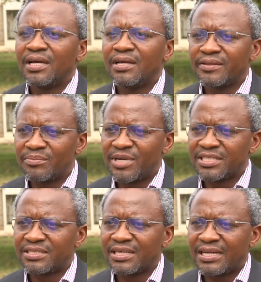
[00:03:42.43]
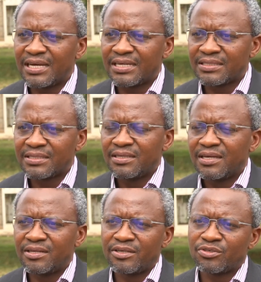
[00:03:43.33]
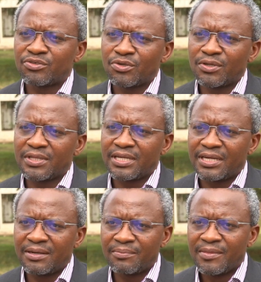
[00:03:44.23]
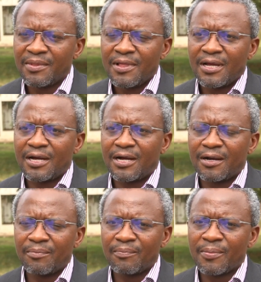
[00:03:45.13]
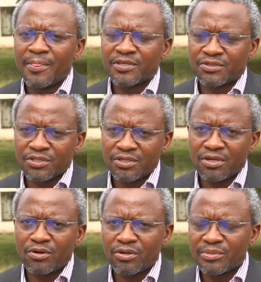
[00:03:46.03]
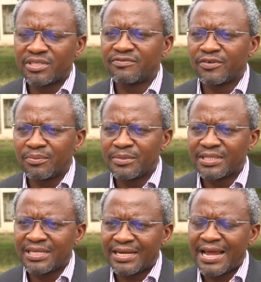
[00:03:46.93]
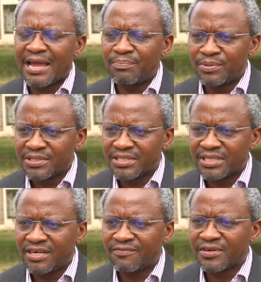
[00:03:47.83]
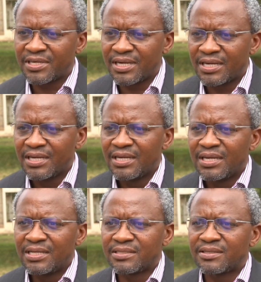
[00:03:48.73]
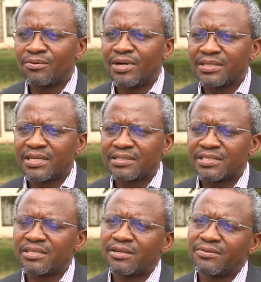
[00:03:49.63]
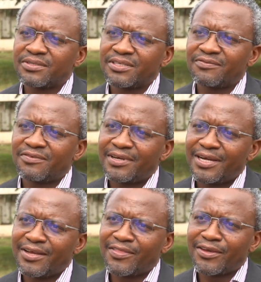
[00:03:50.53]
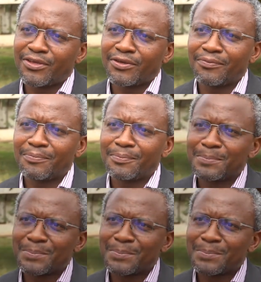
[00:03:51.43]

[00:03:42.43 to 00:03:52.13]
and the marginalized, and ensure that the socioeconomic development that happens in Africa is the one that's inclusive. I thank you.